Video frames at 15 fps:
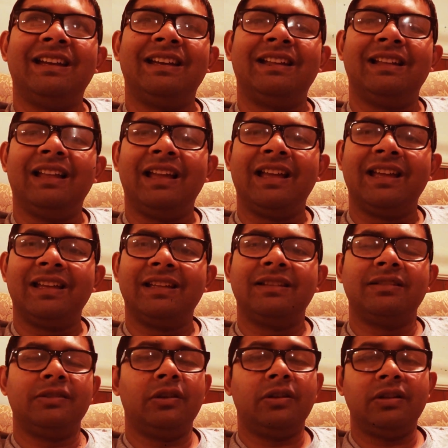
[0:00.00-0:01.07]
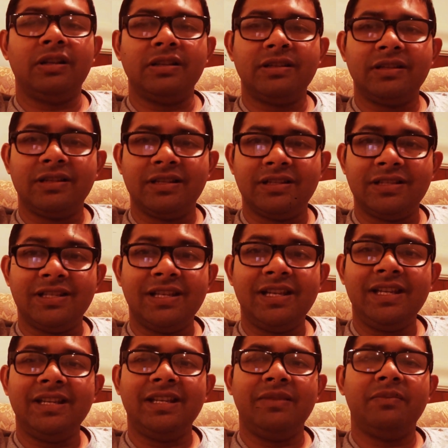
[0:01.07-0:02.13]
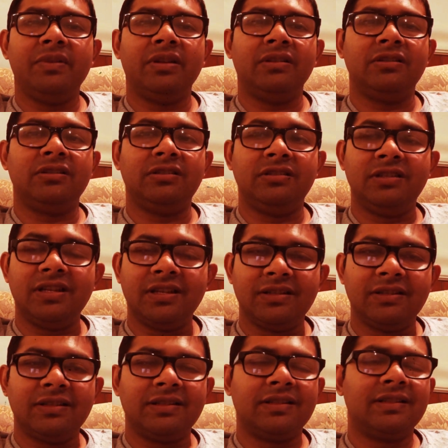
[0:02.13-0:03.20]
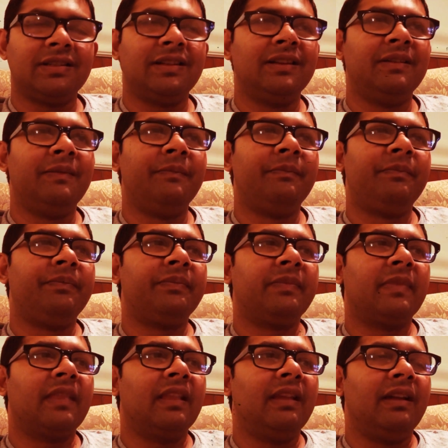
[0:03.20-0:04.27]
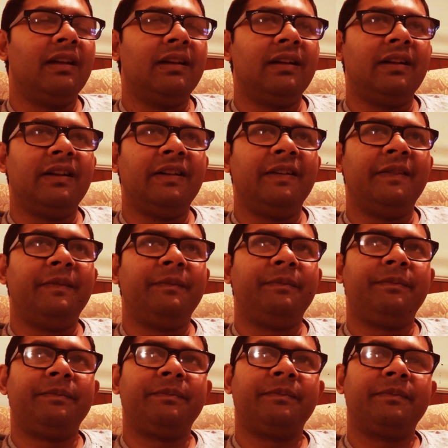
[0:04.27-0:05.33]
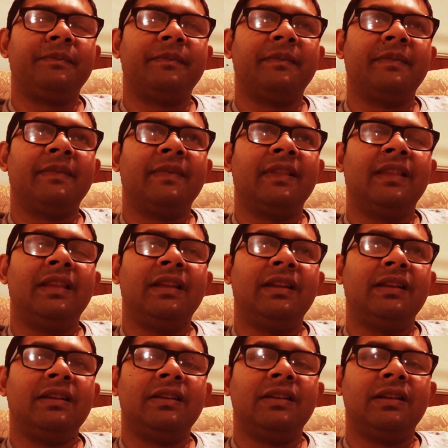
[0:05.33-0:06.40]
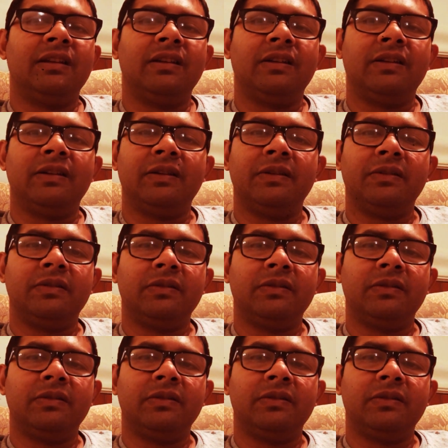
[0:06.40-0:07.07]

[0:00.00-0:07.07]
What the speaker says: like not listed the genie, but jinns. Um, uh,